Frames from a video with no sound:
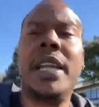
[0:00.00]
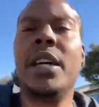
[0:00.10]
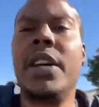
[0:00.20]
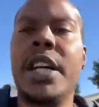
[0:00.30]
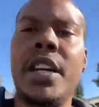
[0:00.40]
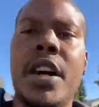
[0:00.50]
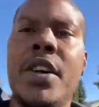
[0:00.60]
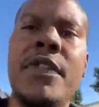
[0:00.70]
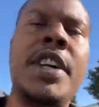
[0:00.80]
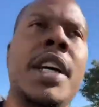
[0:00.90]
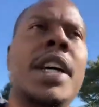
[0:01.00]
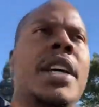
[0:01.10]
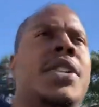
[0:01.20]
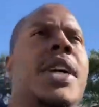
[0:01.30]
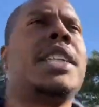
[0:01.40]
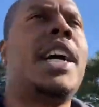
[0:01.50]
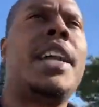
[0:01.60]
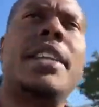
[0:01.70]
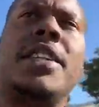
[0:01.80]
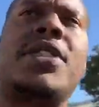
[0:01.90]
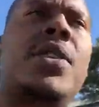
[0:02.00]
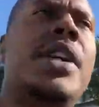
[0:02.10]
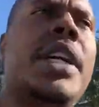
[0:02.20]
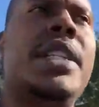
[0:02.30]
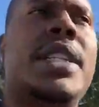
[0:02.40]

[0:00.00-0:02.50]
learning curve. So a lot of these coins